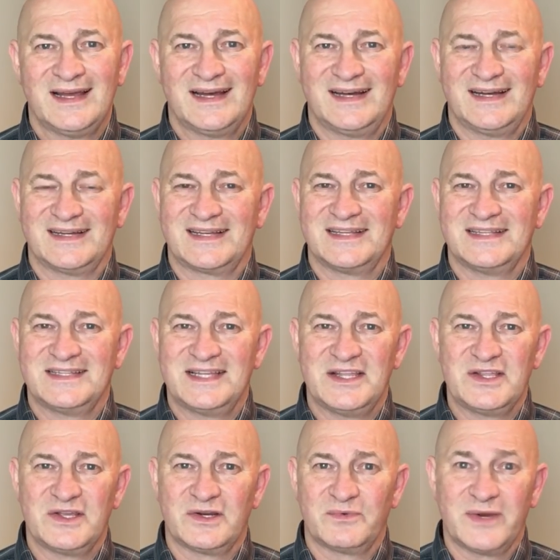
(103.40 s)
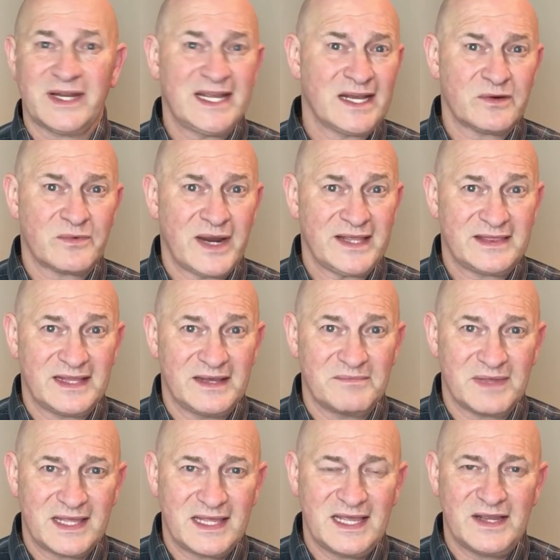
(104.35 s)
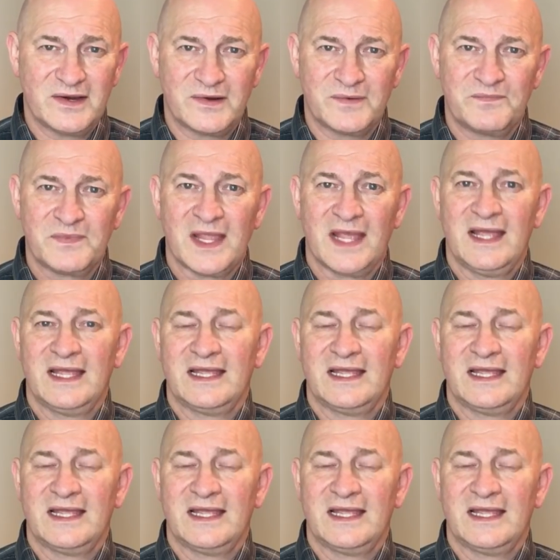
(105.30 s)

uh, continue to reiterate them here.